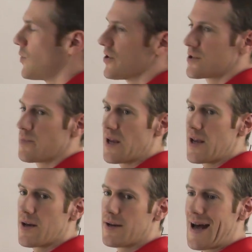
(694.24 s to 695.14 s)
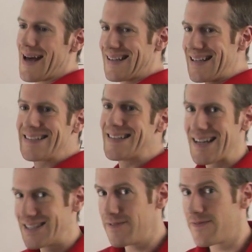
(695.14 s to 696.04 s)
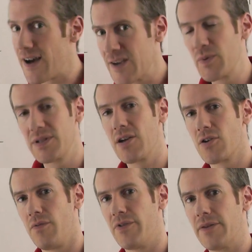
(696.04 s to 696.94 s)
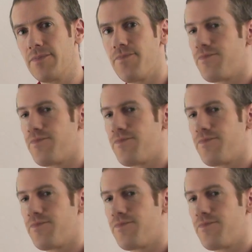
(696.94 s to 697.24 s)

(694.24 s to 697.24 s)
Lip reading: want to be at least 95% confident.